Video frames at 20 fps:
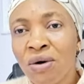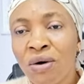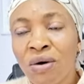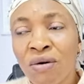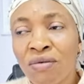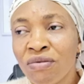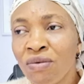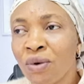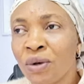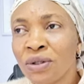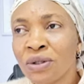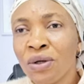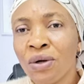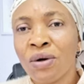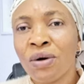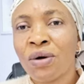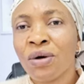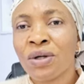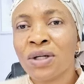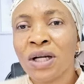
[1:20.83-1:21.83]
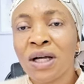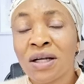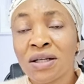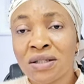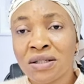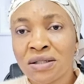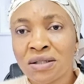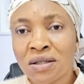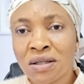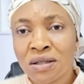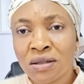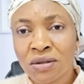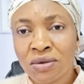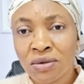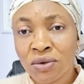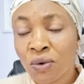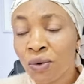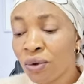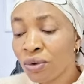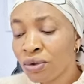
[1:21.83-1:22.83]
of what God has
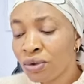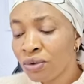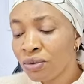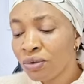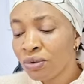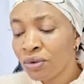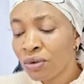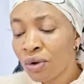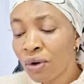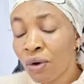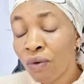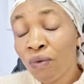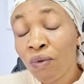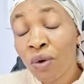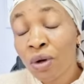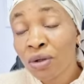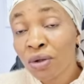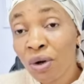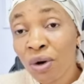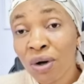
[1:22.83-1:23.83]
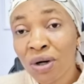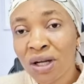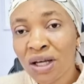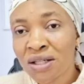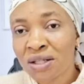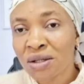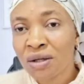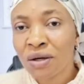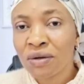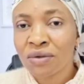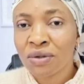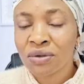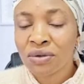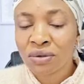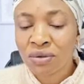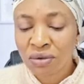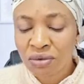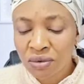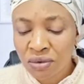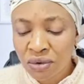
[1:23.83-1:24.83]
told you or what God has called you
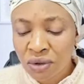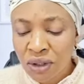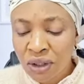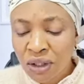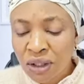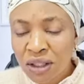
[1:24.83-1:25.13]
to do.